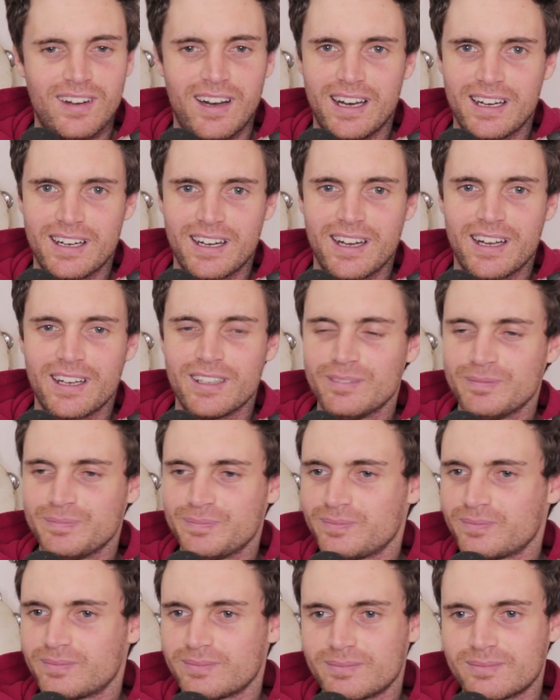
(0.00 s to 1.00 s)
I don't know,
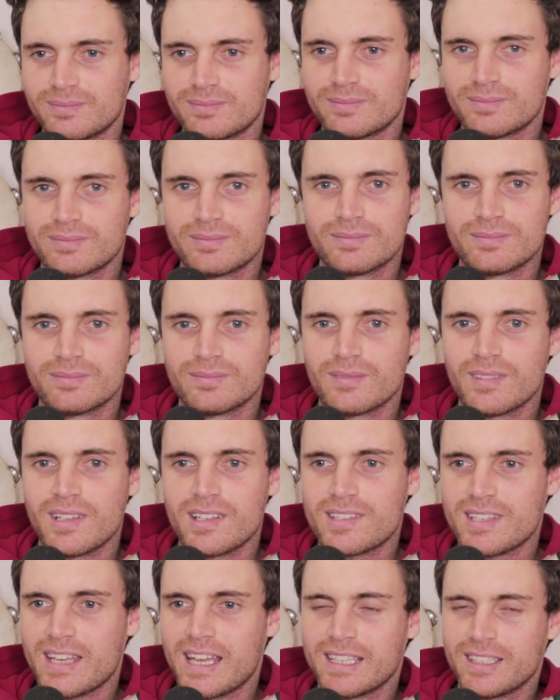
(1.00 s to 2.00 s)

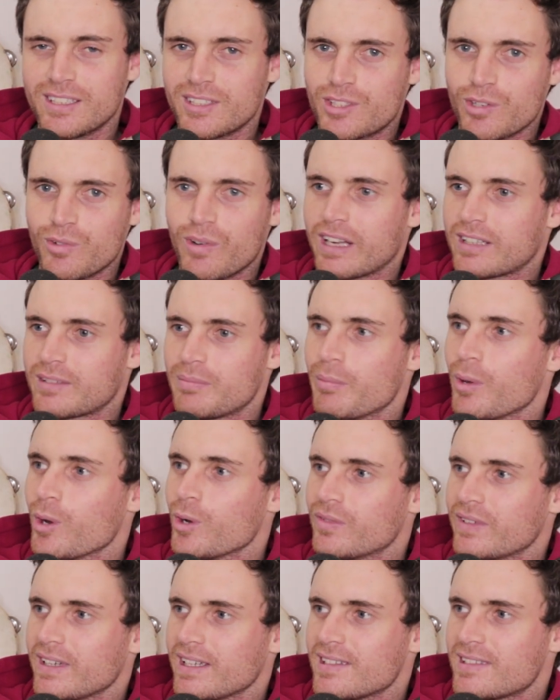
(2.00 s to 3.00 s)
saying you direct
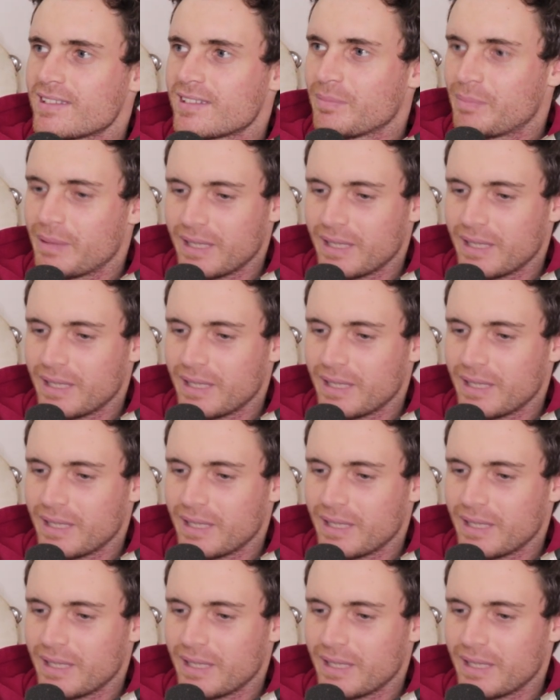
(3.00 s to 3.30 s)
movies,